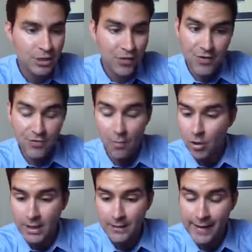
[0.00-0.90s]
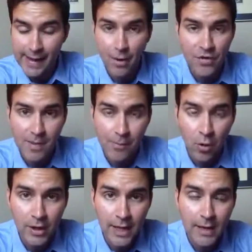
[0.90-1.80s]
just this morning, the emails have been
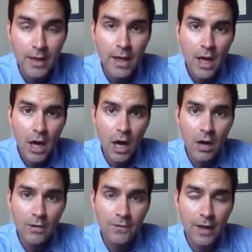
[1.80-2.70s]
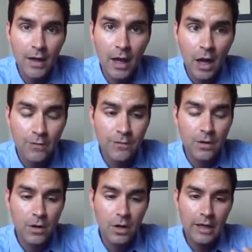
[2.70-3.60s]
pouring in of
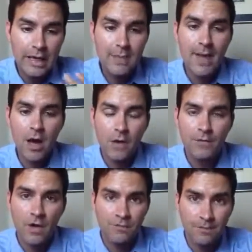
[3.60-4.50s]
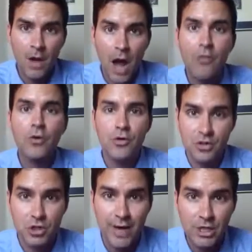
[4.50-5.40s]
other
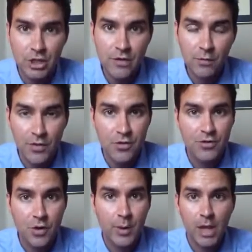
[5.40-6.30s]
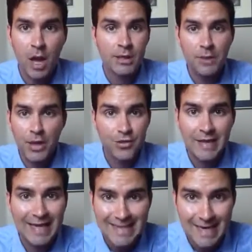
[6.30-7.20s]
situations where this is going on in places
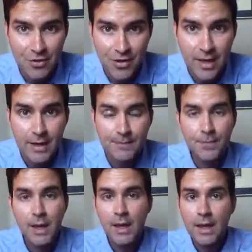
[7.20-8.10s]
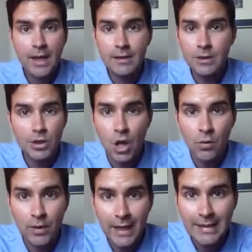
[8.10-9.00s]
like Tennessee, in
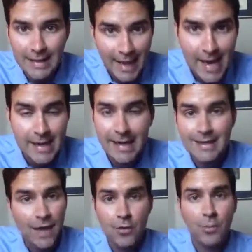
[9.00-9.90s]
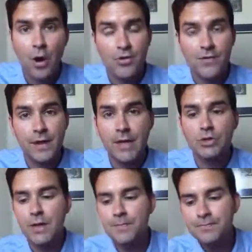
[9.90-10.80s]
Indiana, in other parts of the
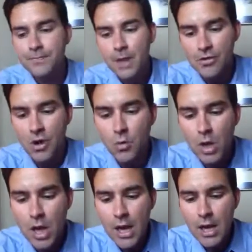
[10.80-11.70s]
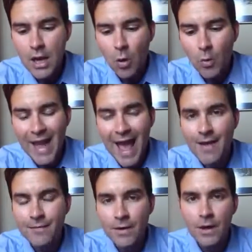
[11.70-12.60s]
country. So we
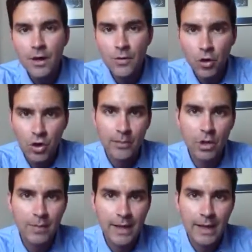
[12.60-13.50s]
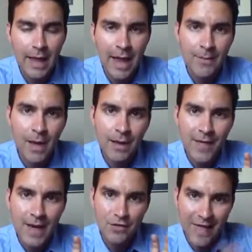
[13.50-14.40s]
have the criminal BLM
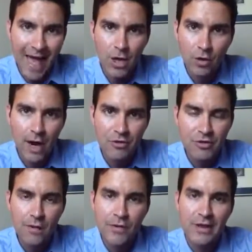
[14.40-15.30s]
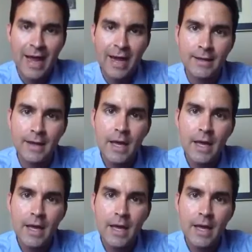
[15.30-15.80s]
that is categorizing all this land.